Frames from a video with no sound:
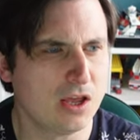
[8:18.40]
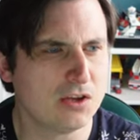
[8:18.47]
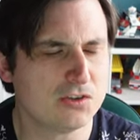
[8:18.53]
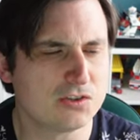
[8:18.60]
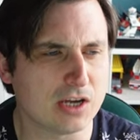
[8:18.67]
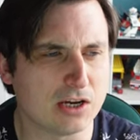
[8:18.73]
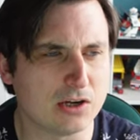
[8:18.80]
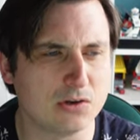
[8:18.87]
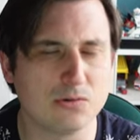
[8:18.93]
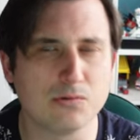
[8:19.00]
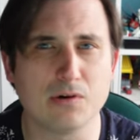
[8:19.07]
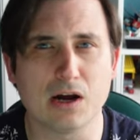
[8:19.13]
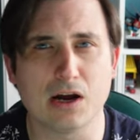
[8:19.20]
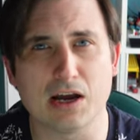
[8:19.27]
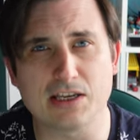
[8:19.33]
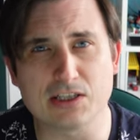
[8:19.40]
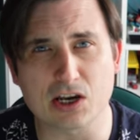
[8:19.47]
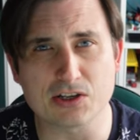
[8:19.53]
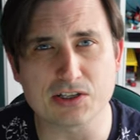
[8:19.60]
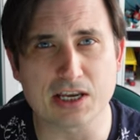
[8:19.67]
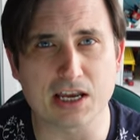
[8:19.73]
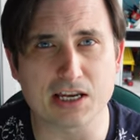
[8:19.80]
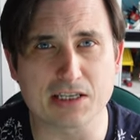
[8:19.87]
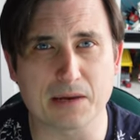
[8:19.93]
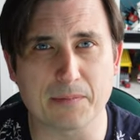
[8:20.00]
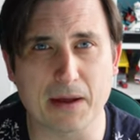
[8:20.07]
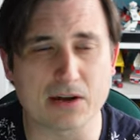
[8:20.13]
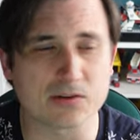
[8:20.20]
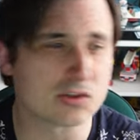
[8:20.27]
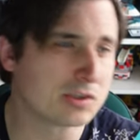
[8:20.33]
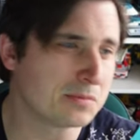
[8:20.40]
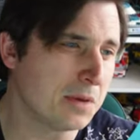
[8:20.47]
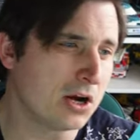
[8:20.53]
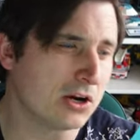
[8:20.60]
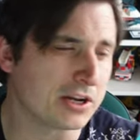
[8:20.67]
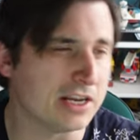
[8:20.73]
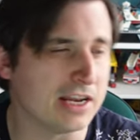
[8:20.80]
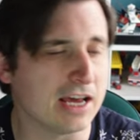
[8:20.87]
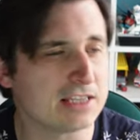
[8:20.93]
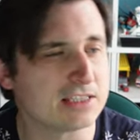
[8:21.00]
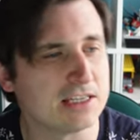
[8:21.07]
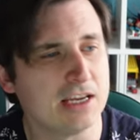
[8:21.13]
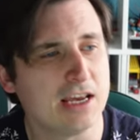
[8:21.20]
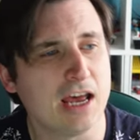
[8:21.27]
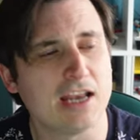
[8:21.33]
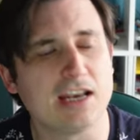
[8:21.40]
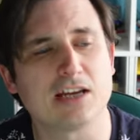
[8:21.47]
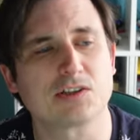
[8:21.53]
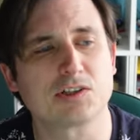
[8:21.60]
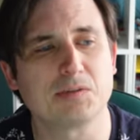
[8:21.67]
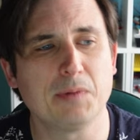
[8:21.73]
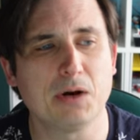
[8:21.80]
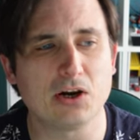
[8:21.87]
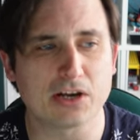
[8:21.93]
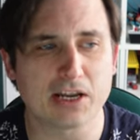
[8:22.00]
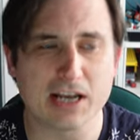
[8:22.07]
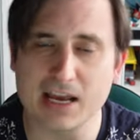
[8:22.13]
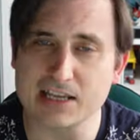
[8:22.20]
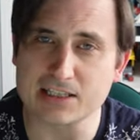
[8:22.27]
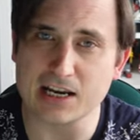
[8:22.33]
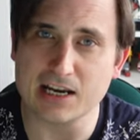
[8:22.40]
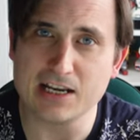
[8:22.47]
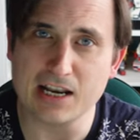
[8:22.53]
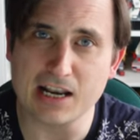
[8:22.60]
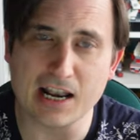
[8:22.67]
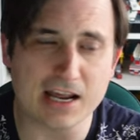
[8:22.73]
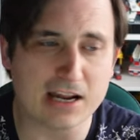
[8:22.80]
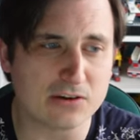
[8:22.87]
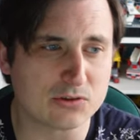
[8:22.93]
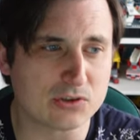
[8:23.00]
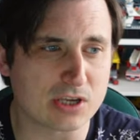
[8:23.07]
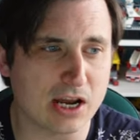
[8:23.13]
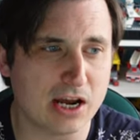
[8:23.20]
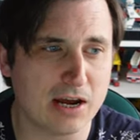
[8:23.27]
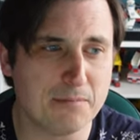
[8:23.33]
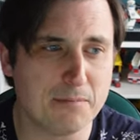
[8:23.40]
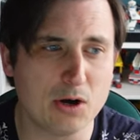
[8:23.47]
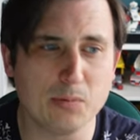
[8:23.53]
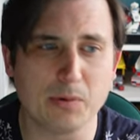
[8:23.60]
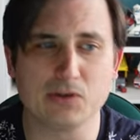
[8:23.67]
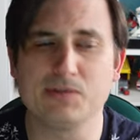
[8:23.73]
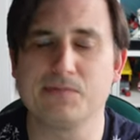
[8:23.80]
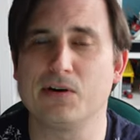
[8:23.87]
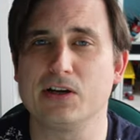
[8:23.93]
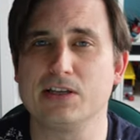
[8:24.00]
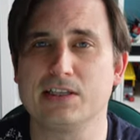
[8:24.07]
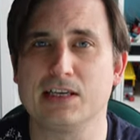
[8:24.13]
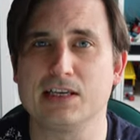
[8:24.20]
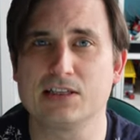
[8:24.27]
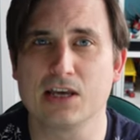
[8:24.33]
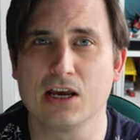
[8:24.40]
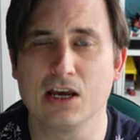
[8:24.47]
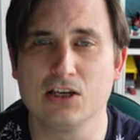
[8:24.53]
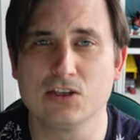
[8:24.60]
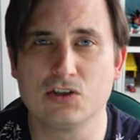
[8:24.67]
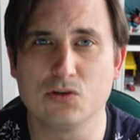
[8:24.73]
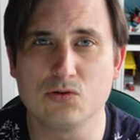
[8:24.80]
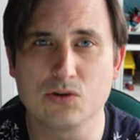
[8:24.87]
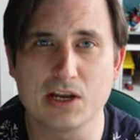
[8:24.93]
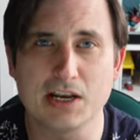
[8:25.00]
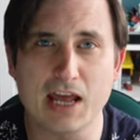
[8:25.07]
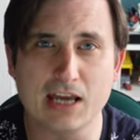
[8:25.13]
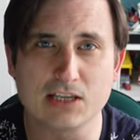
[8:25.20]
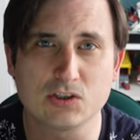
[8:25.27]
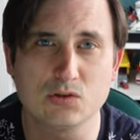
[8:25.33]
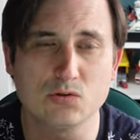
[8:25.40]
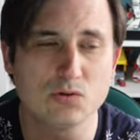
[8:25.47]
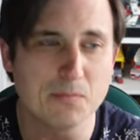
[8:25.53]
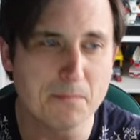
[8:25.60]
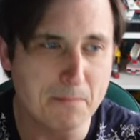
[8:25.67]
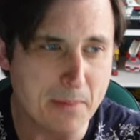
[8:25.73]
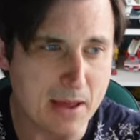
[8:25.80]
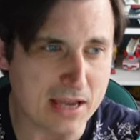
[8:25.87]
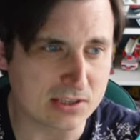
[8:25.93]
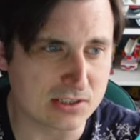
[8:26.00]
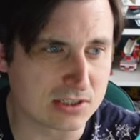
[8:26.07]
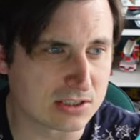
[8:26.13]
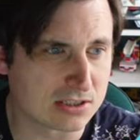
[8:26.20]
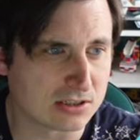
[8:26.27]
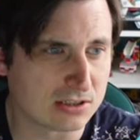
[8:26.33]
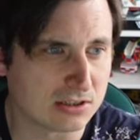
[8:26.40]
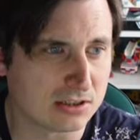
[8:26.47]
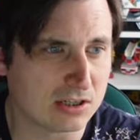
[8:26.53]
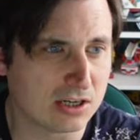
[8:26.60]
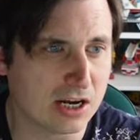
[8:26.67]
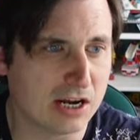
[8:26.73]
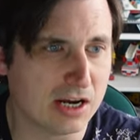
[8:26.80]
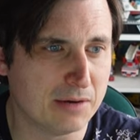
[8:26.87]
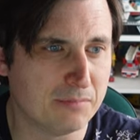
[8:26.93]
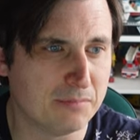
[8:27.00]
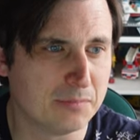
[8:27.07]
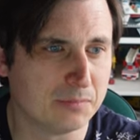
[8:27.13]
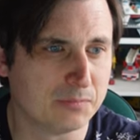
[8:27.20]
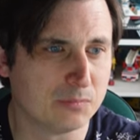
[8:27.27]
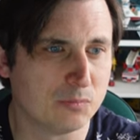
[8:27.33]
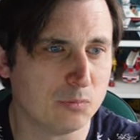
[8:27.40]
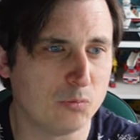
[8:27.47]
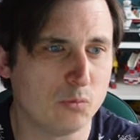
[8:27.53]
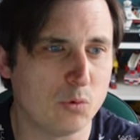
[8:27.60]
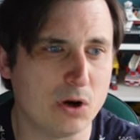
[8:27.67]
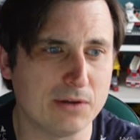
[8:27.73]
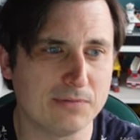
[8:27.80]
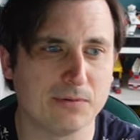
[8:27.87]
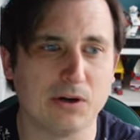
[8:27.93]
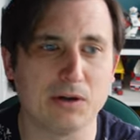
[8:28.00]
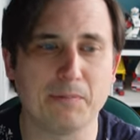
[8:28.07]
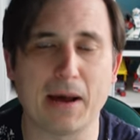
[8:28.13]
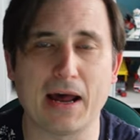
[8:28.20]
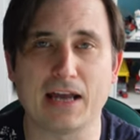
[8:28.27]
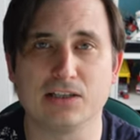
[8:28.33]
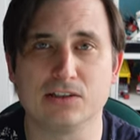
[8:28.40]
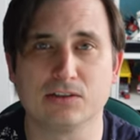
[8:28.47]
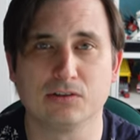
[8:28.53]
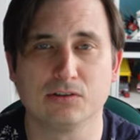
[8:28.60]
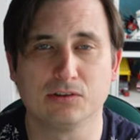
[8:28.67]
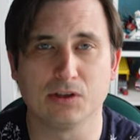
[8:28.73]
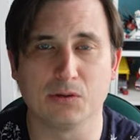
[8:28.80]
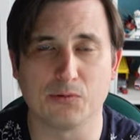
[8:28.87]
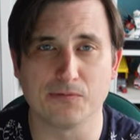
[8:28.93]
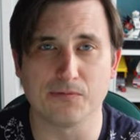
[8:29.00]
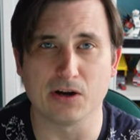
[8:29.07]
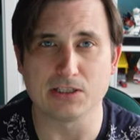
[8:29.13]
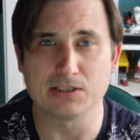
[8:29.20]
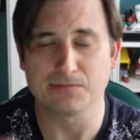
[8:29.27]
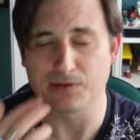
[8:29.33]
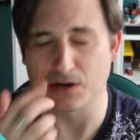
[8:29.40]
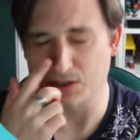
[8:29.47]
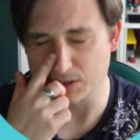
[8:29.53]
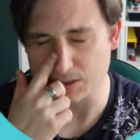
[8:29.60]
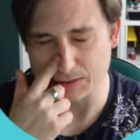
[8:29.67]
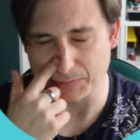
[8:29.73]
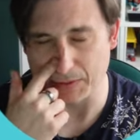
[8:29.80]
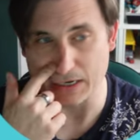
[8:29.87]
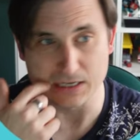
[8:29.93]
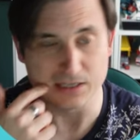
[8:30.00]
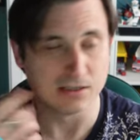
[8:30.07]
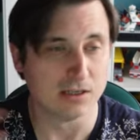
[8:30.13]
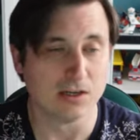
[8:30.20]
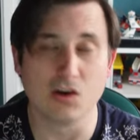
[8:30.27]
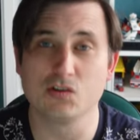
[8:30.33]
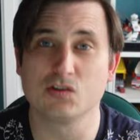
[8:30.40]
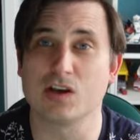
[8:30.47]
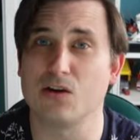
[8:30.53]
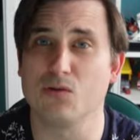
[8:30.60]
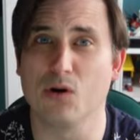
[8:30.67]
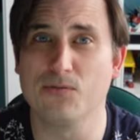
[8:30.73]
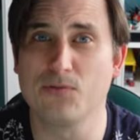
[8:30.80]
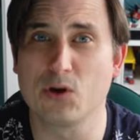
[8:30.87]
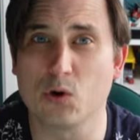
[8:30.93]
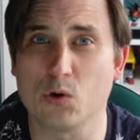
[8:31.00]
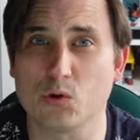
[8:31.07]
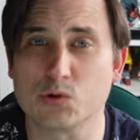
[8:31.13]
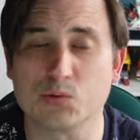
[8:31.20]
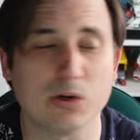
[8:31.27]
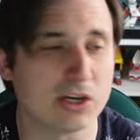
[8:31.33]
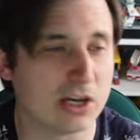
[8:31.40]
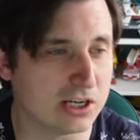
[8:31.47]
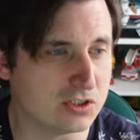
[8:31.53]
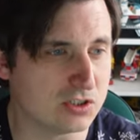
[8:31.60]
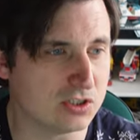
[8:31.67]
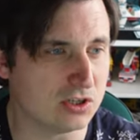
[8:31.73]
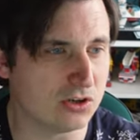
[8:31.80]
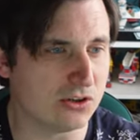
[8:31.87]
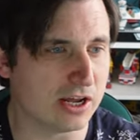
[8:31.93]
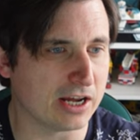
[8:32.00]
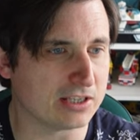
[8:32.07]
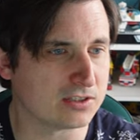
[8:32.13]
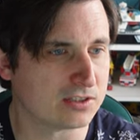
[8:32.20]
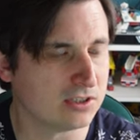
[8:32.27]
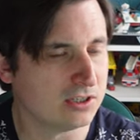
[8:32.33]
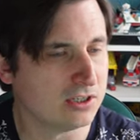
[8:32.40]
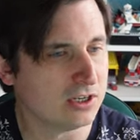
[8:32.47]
So it's asking us about Smart Connect. Now Smart Connect allows mobile devices to connect to the best Wi-Fi band that provides the fastest speed. So of course we're going to do that.